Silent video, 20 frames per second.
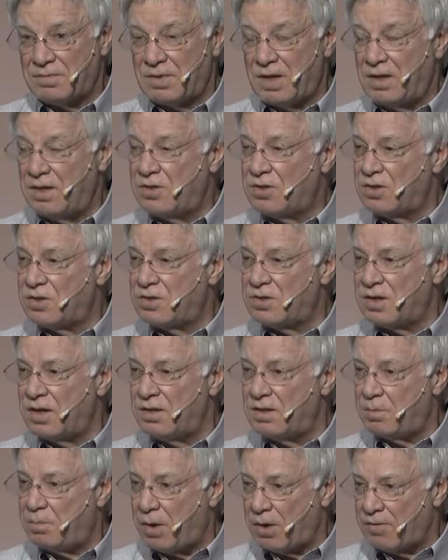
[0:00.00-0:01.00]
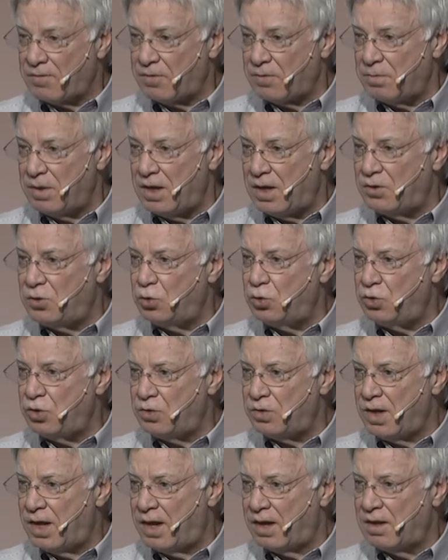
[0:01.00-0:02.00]
And he's going to say, Depart from me, I knew
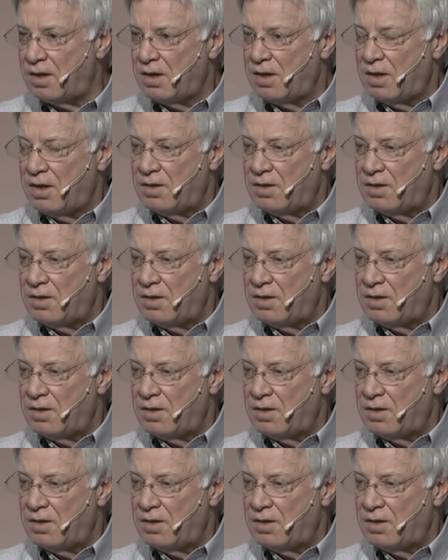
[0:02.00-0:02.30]
you not.